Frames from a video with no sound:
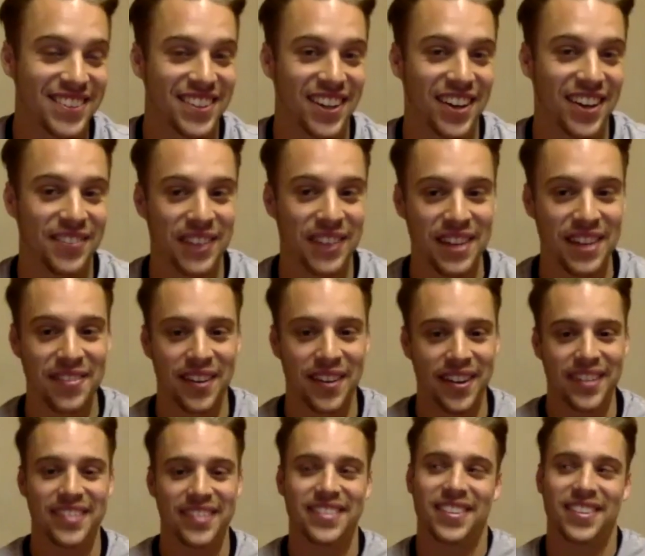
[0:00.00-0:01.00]
don't know.
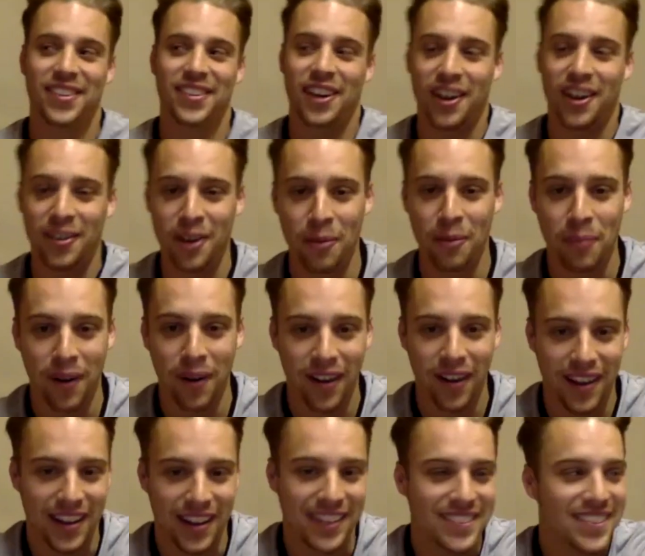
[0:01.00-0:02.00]
Maybe I'll
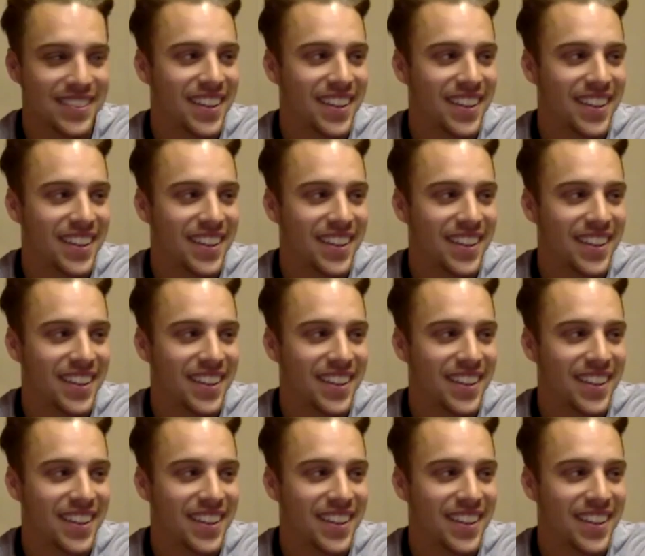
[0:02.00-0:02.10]
apply.